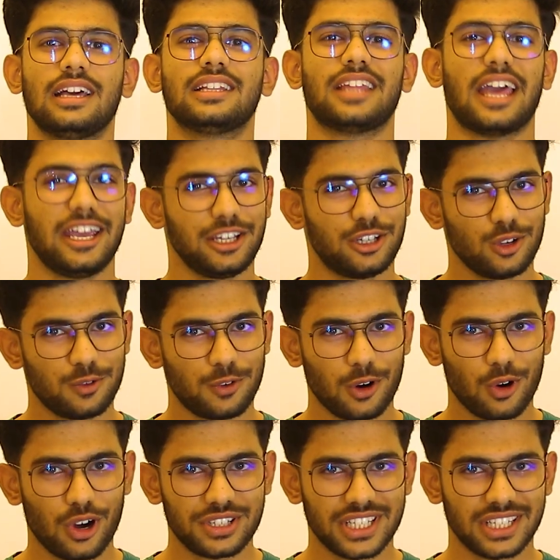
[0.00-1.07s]
Thank you for
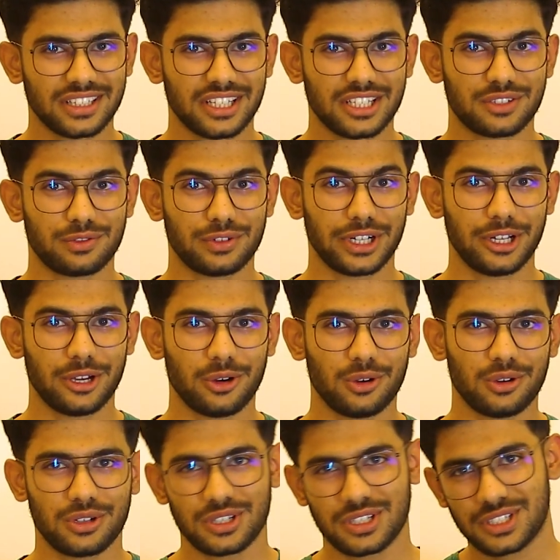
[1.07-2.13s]
watching this
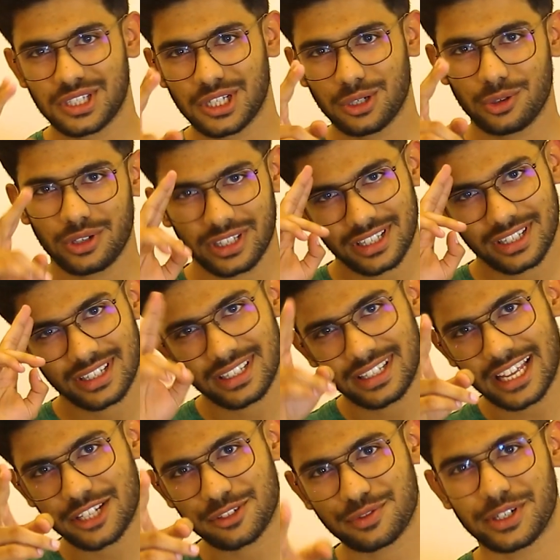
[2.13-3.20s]
video. See you in the
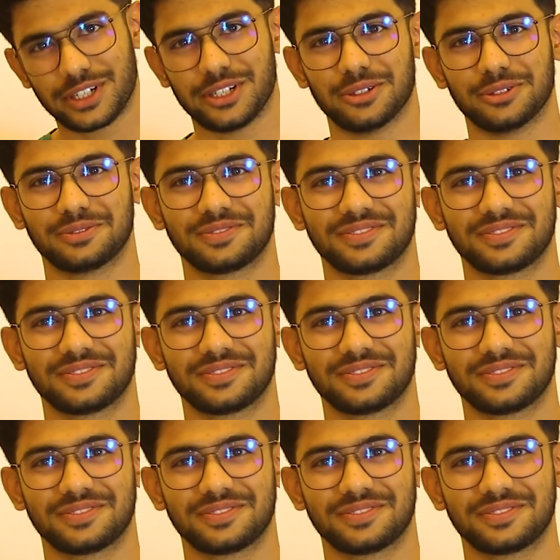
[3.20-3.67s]
next video.